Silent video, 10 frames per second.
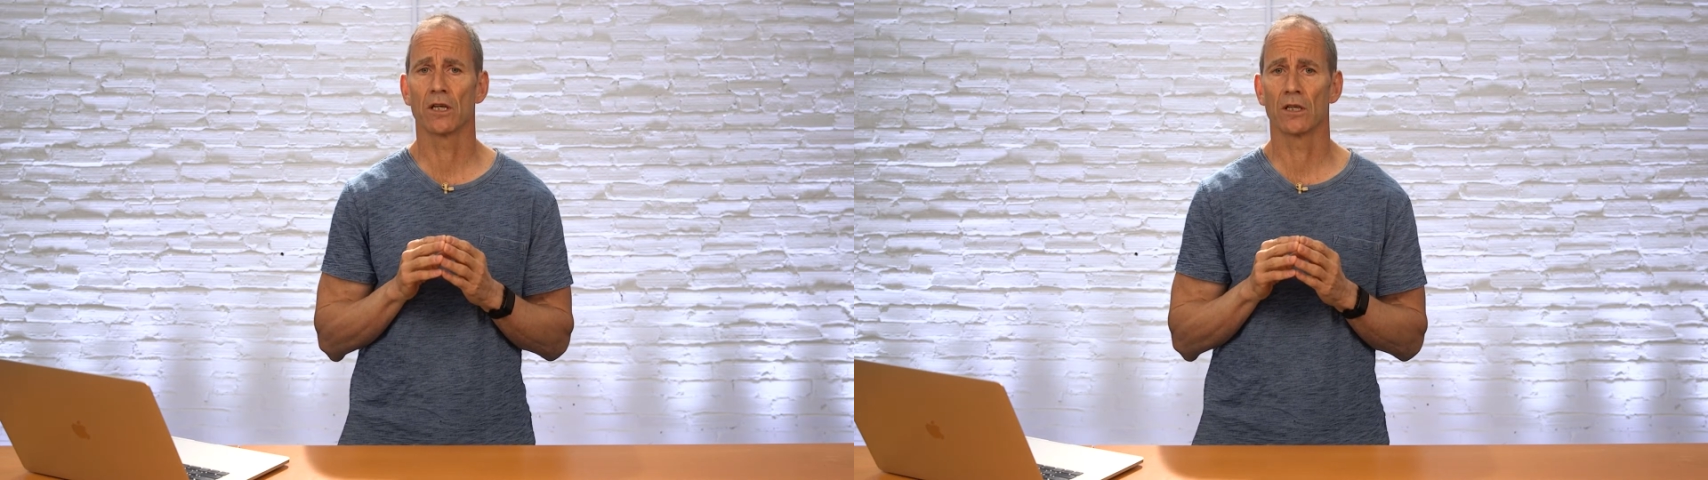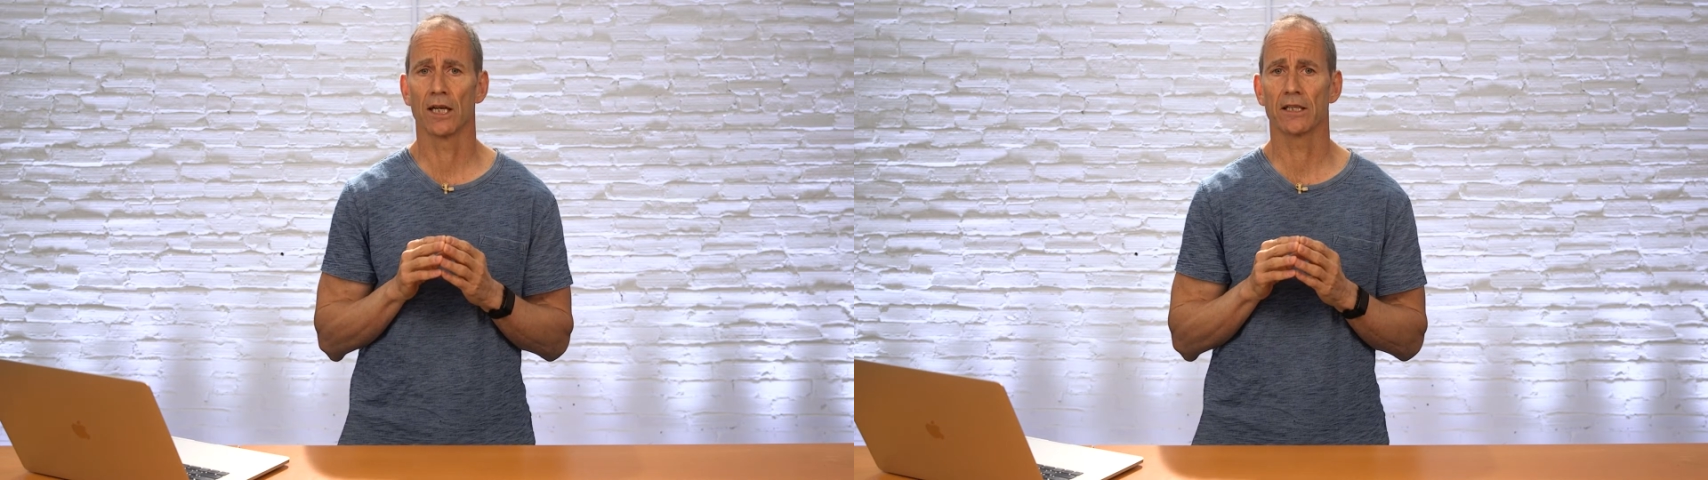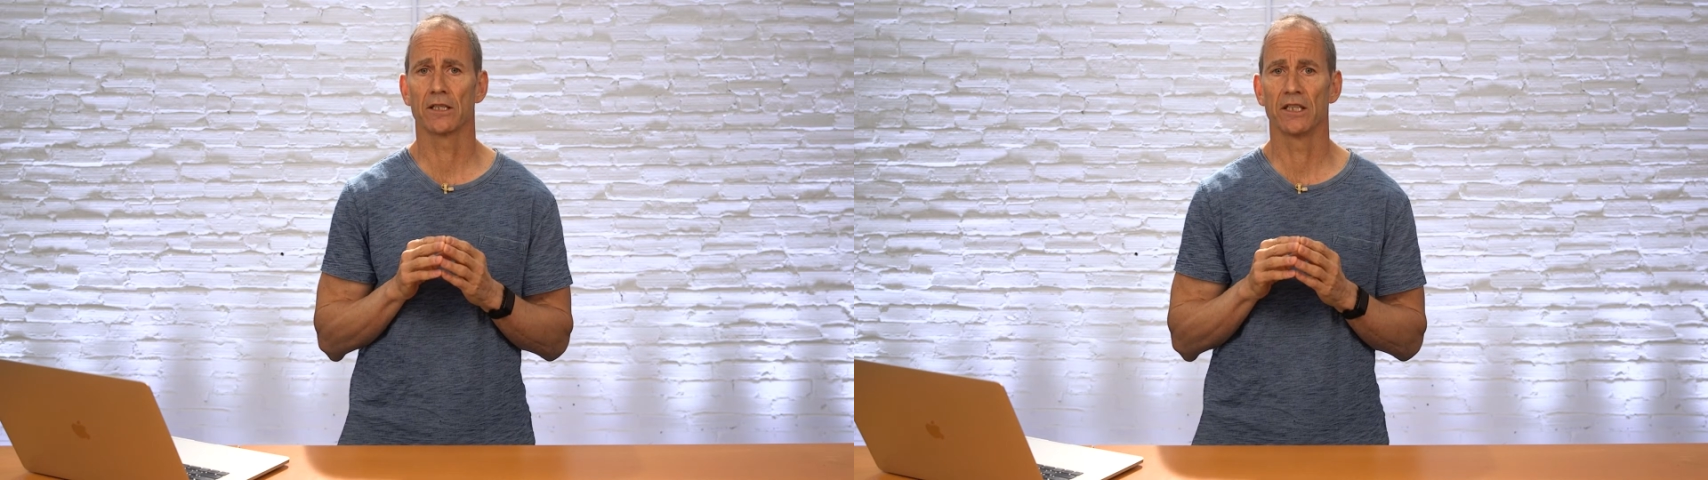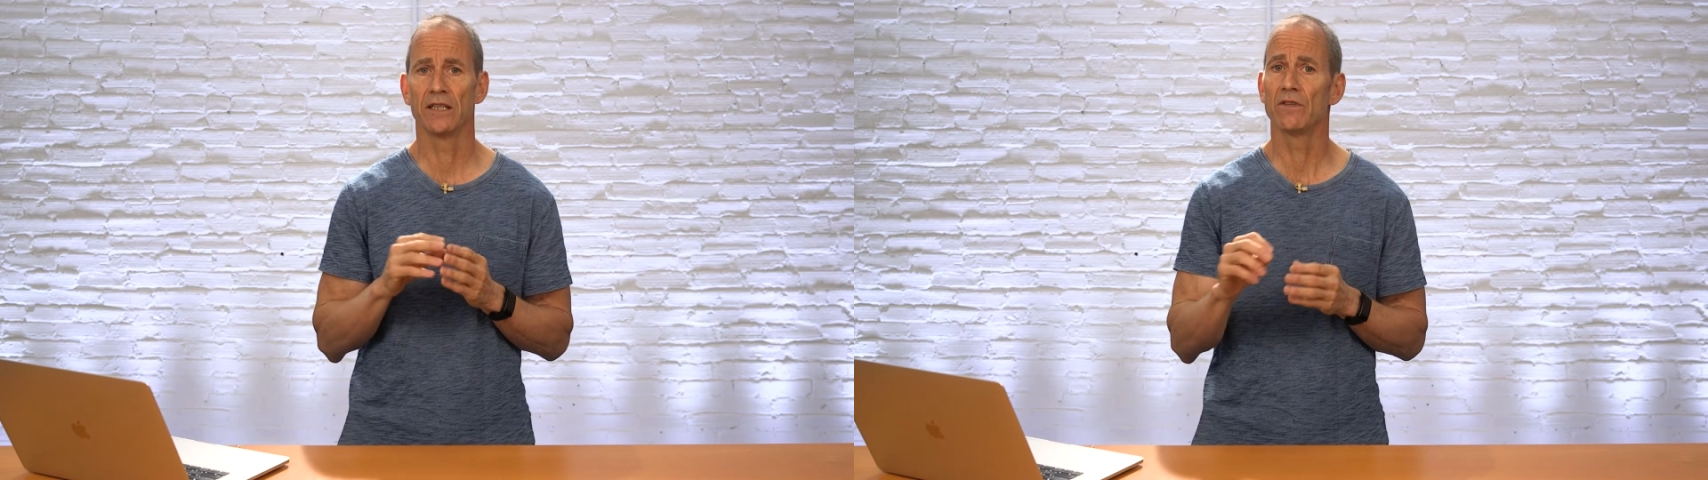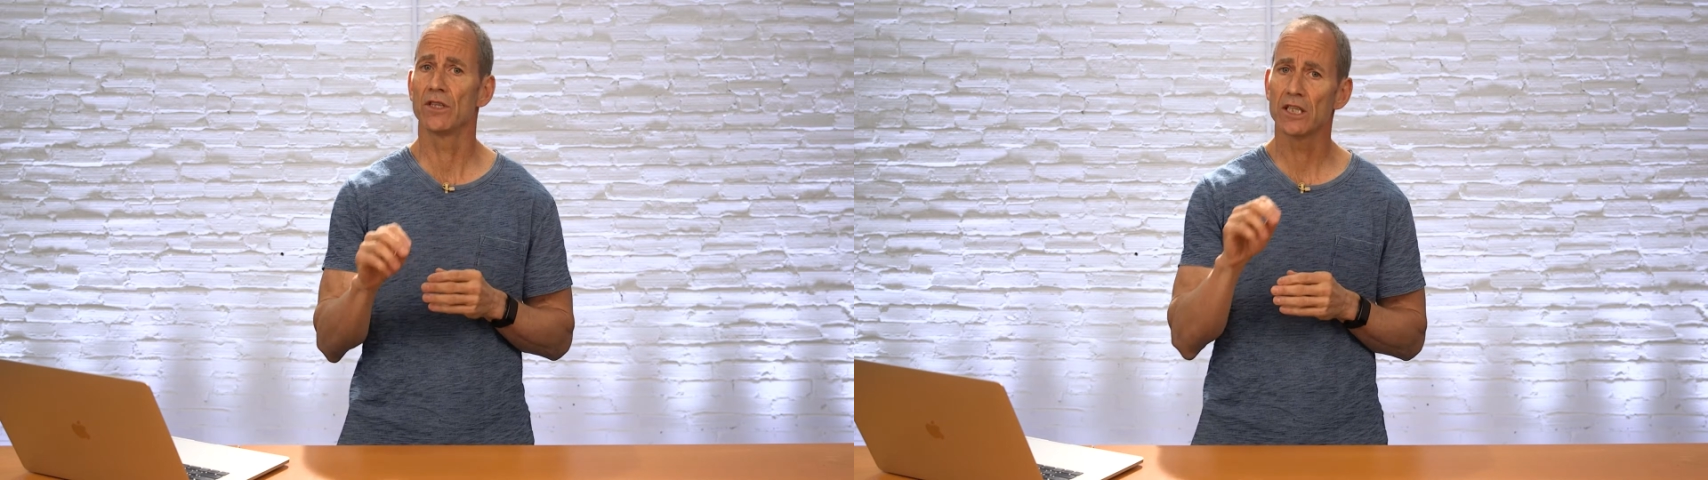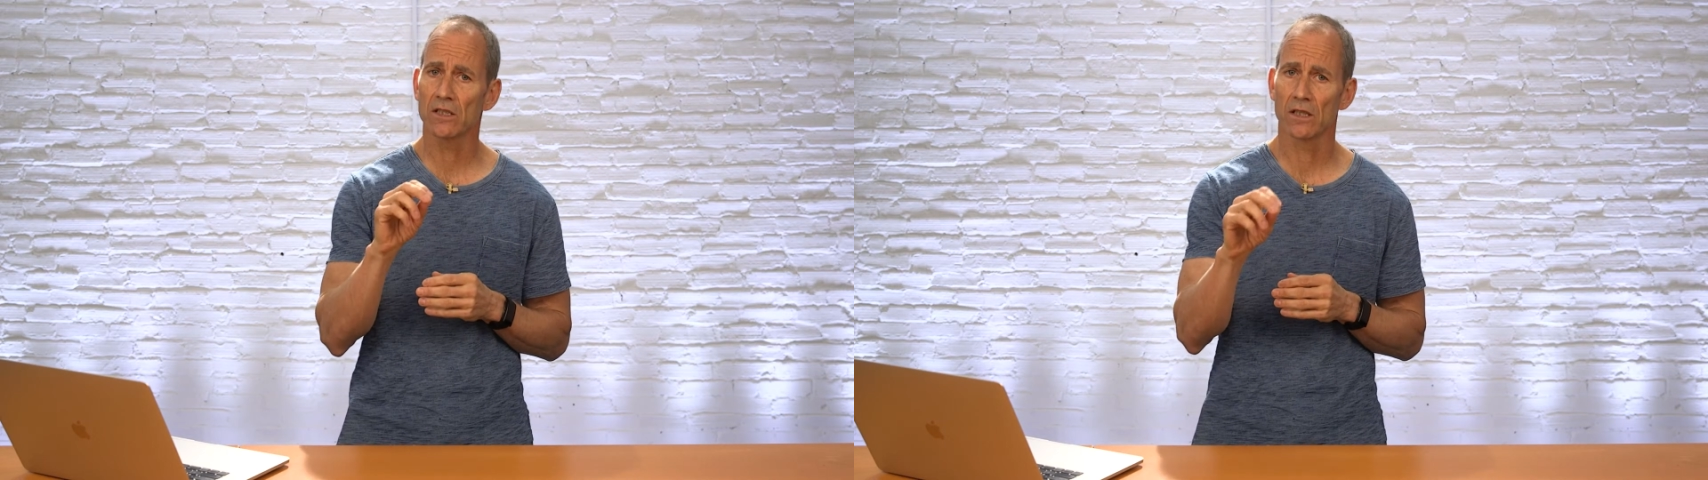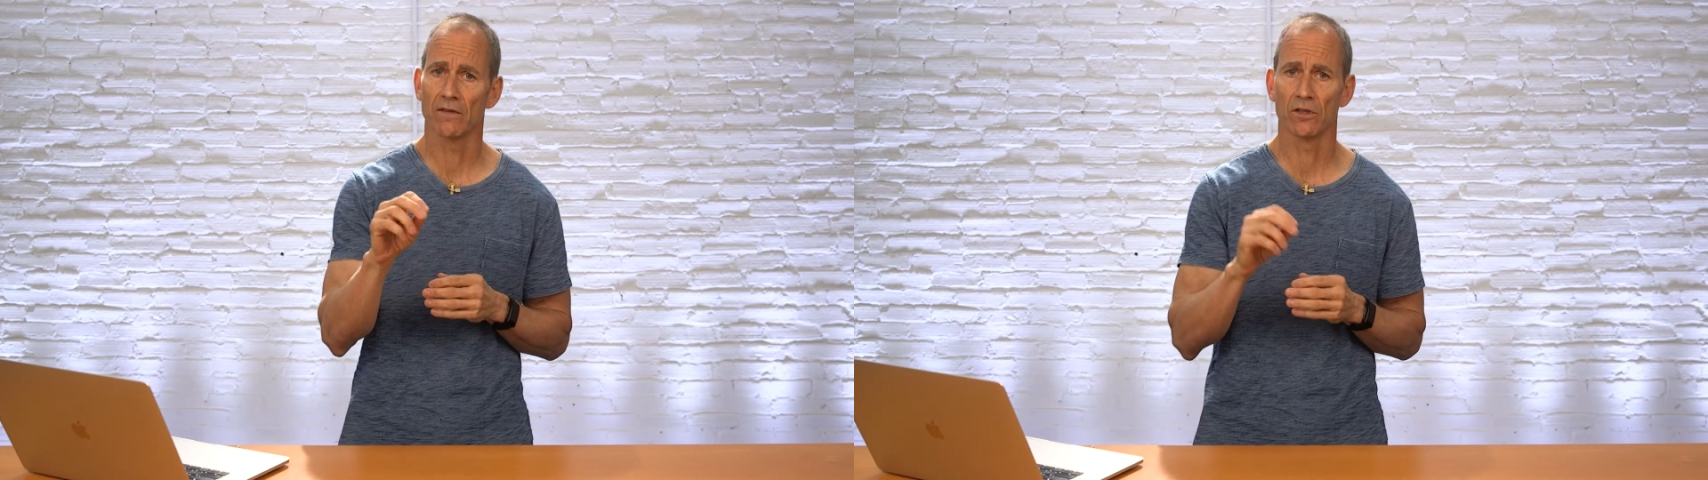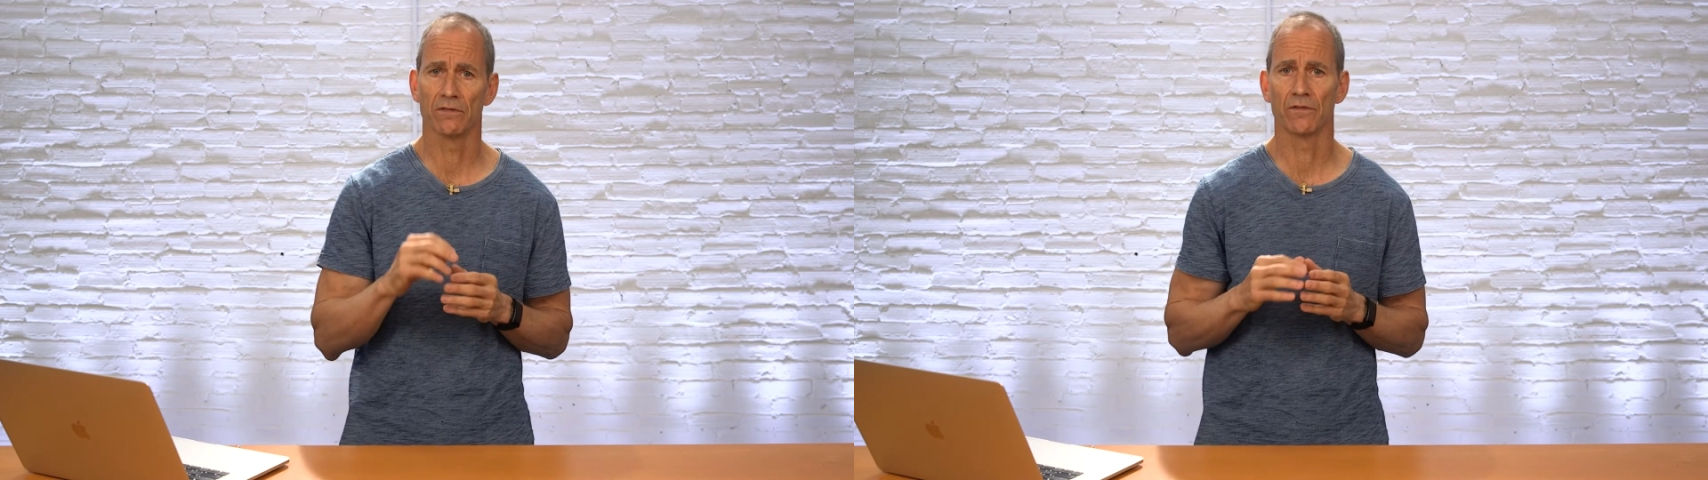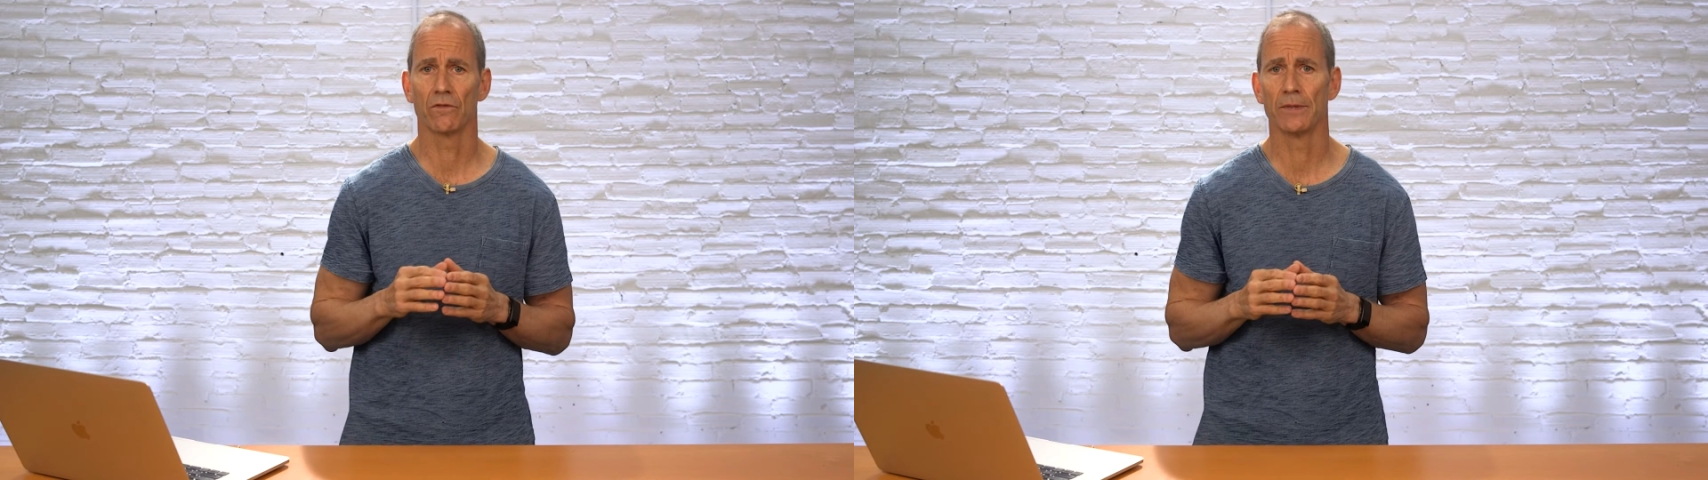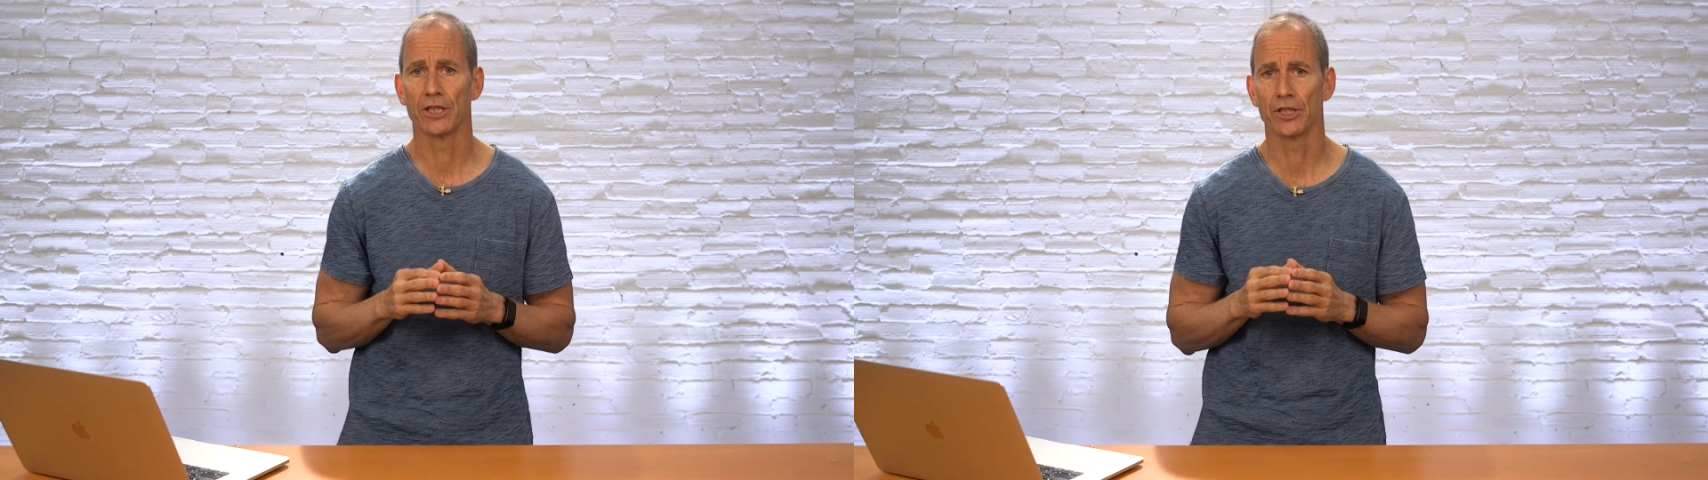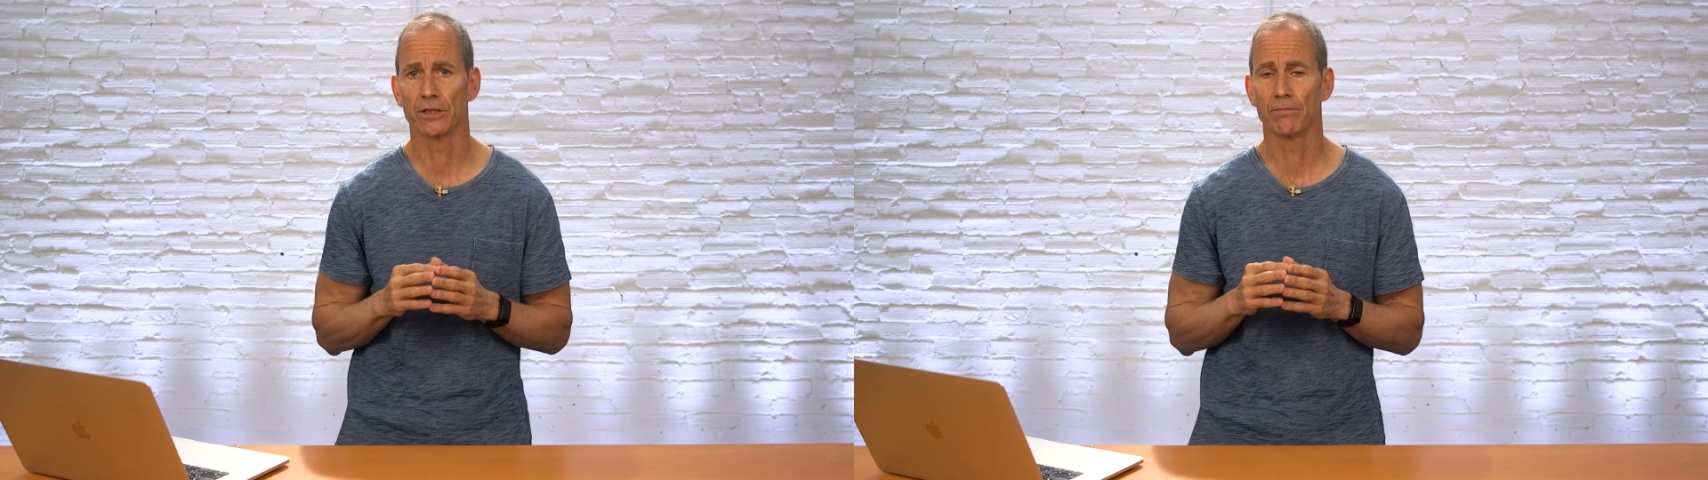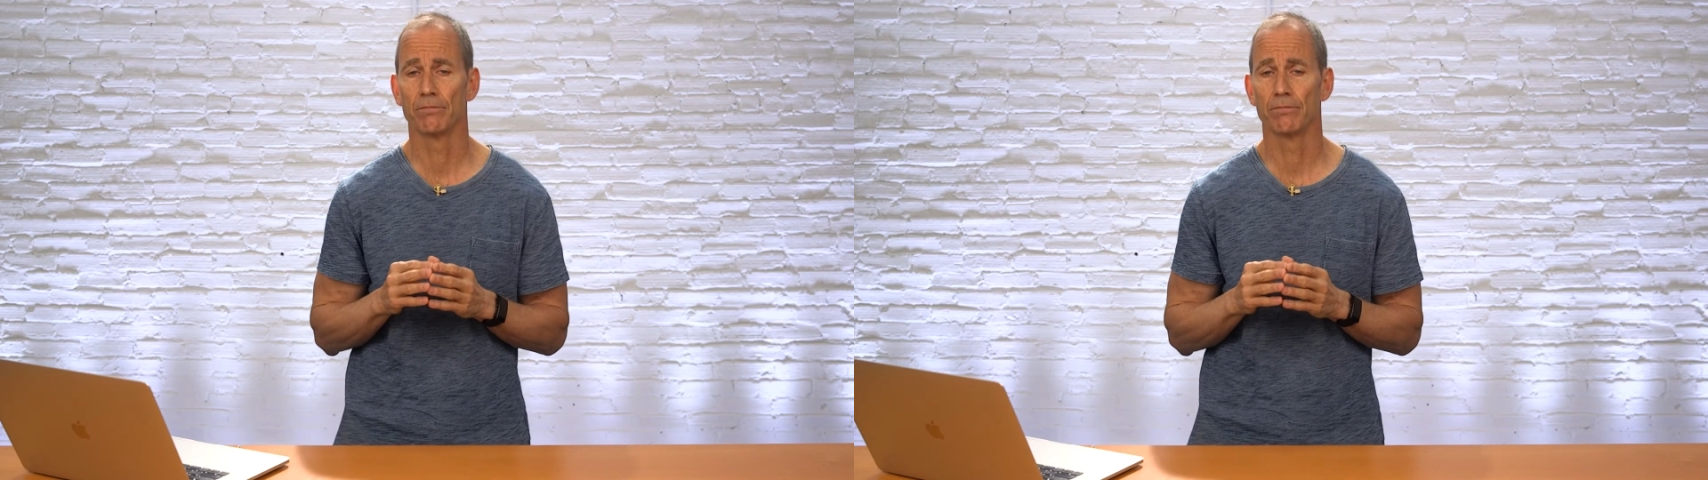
collect even this level of information.